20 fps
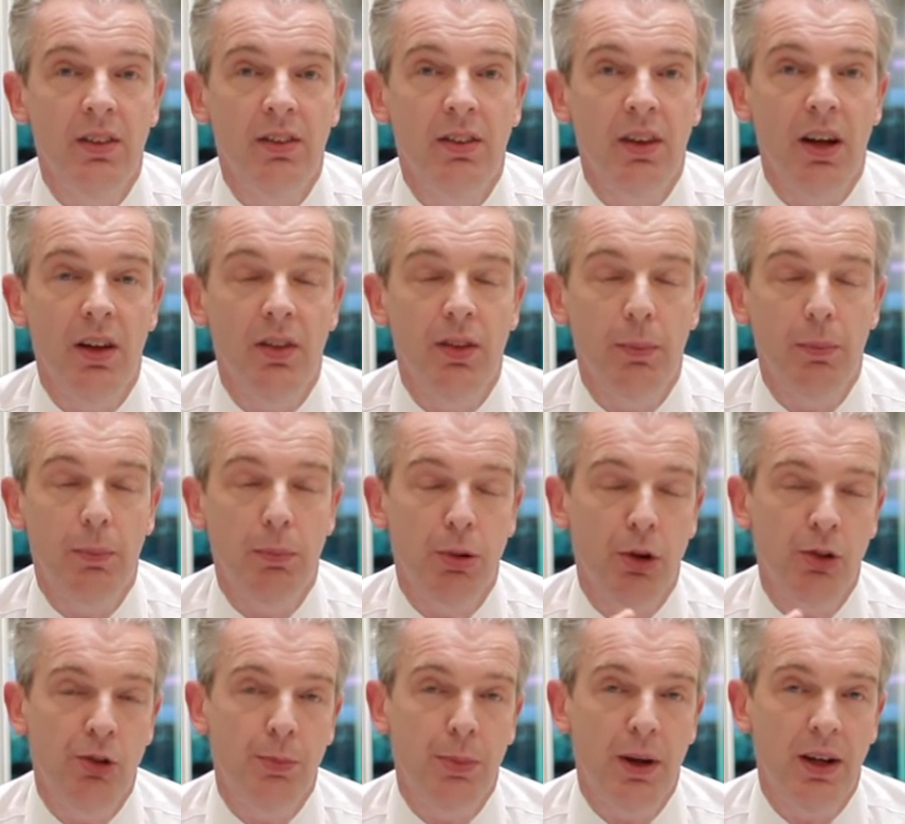that the
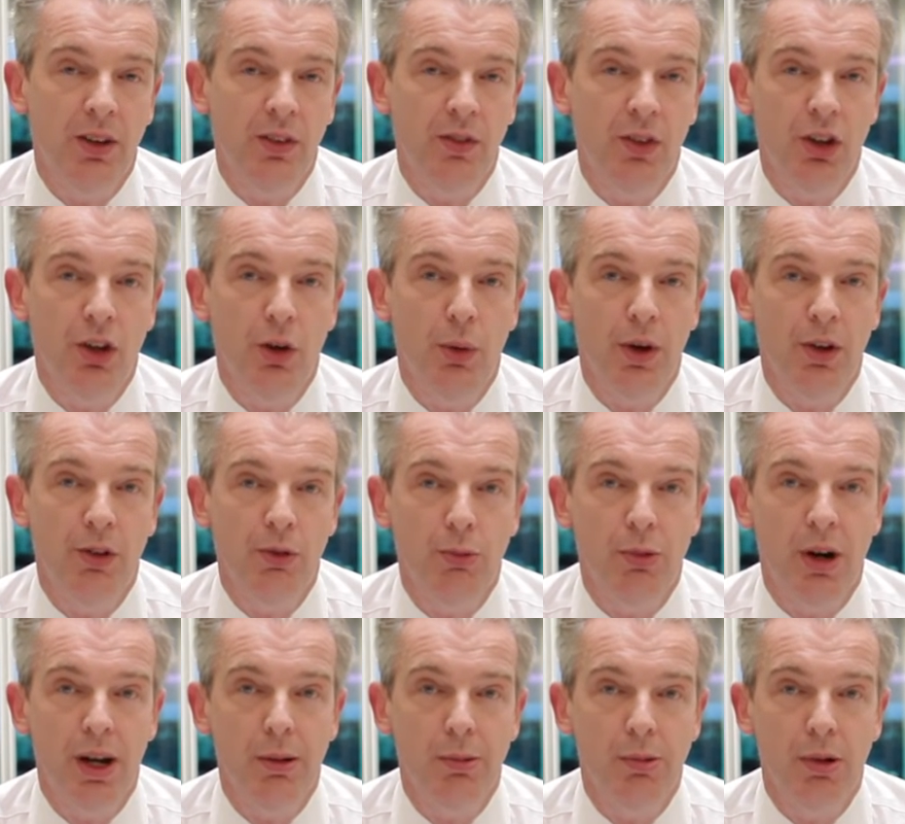prospect of a US
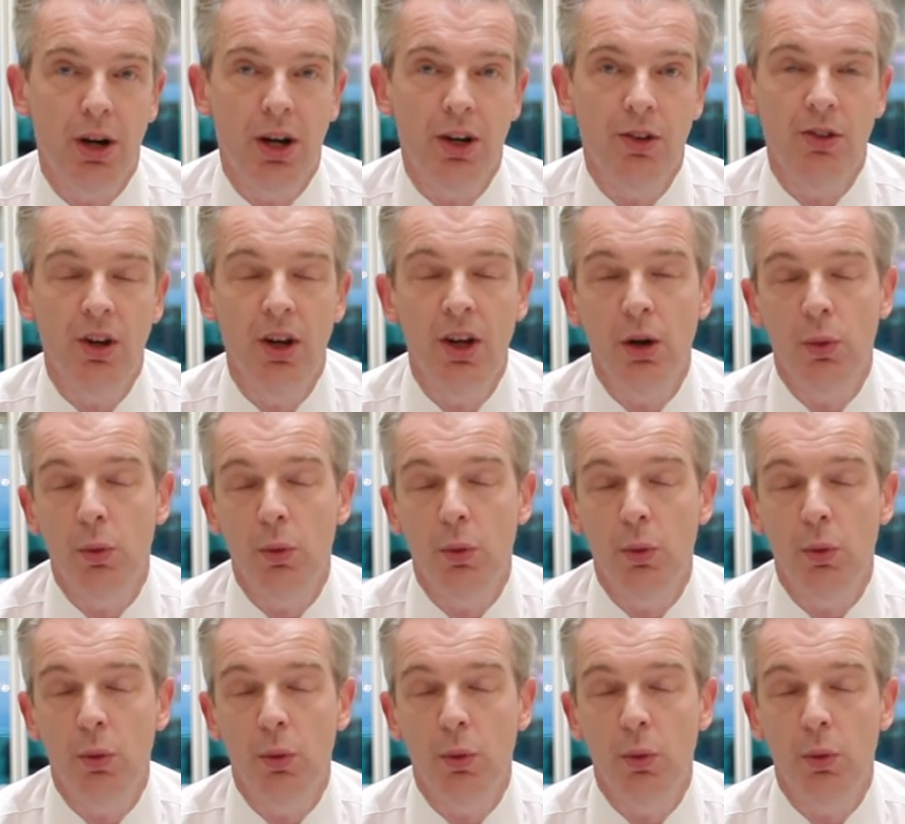rate rise